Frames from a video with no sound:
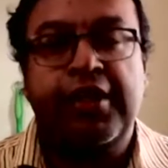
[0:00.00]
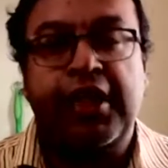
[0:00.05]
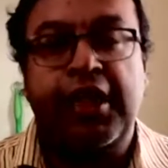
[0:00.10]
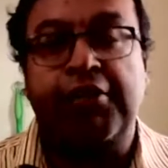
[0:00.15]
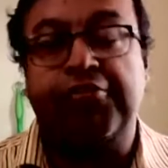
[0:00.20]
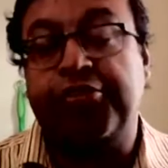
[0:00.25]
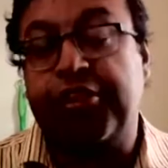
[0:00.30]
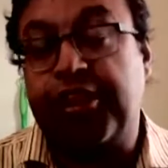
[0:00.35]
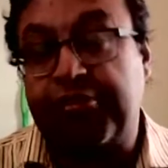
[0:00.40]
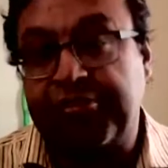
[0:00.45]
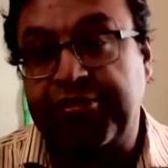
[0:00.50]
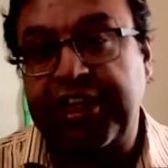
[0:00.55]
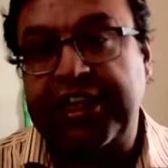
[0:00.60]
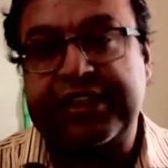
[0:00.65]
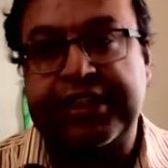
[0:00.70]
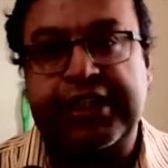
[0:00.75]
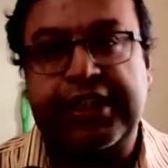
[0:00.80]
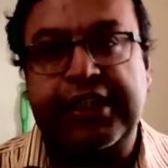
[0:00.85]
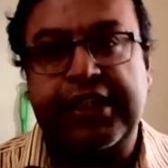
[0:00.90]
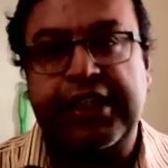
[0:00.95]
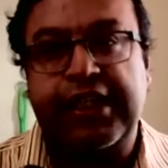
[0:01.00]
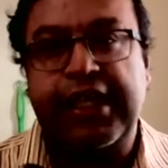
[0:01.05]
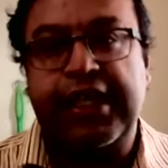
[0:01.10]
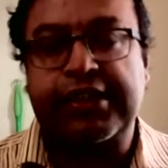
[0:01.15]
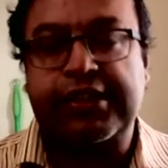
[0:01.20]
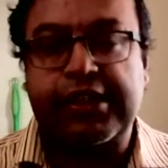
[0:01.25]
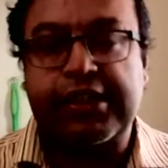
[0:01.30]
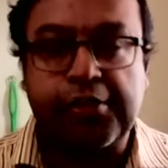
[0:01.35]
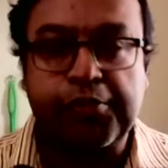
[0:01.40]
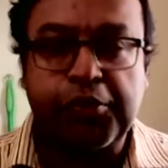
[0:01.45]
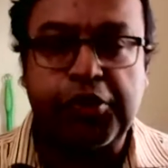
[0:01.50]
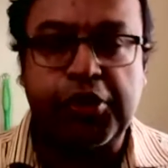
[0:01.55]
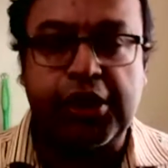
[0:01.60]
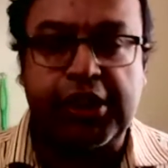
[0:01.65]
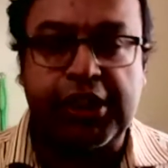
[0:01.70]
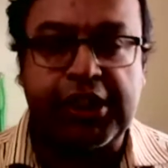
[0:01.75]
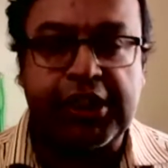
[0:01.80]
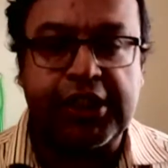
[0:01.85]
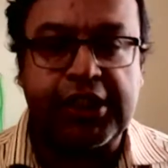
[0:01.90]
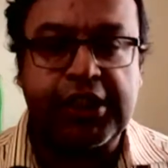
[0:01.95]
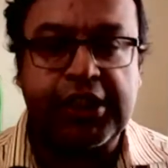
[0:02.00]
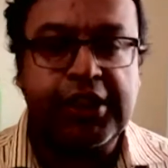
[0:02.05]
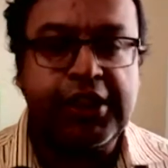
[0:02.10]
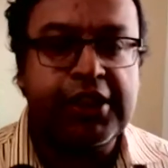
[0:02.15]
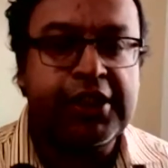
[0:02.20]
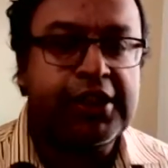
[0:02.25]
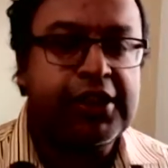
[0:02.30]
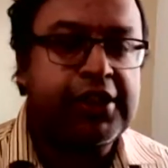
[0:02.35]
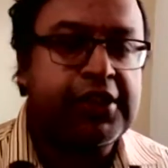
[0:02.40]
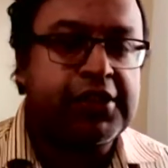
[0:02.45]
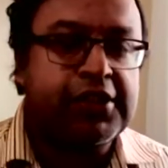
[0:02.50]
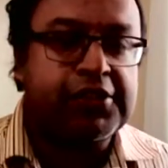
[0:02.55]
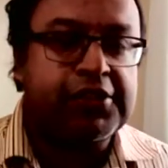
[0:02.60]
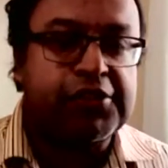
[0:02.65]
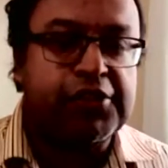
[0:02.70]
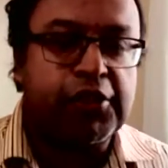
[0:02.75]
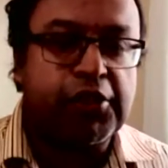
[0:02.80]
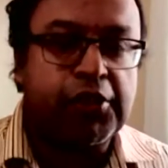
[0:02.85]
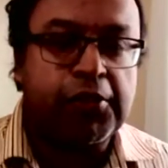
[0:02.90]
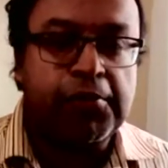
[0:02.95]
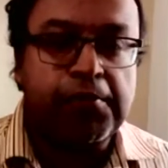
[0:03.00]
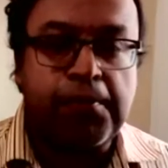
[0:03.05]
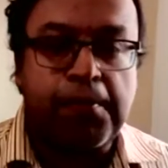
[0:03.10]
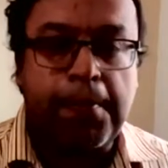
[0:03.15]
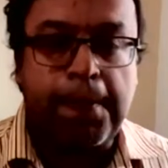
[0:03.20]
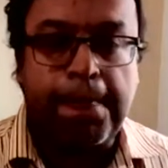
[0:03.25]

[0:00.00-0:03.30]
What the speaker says: and we are facing as a community. So